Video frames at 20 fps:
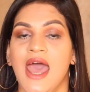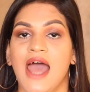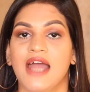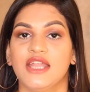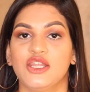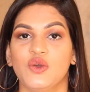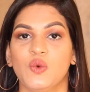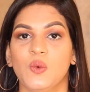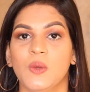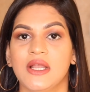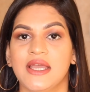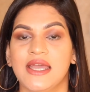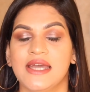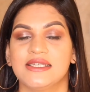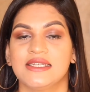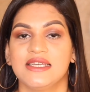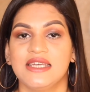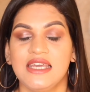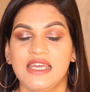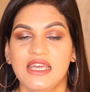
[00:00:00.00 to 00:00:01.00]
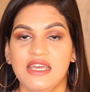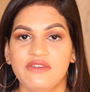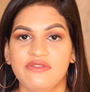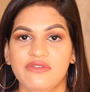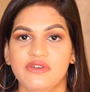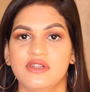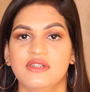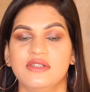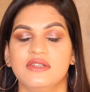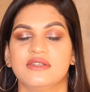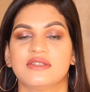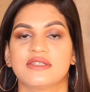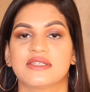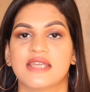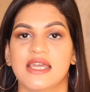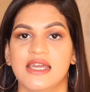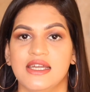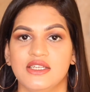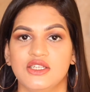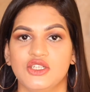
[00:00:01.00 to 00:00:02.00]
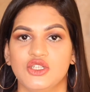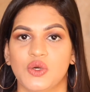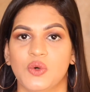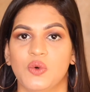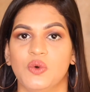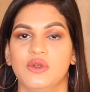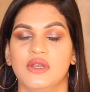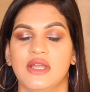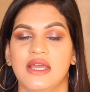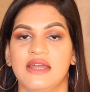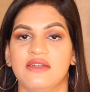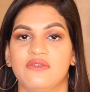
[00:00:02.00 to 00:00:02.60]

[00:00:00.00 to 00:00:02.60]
and you will get even skin tone.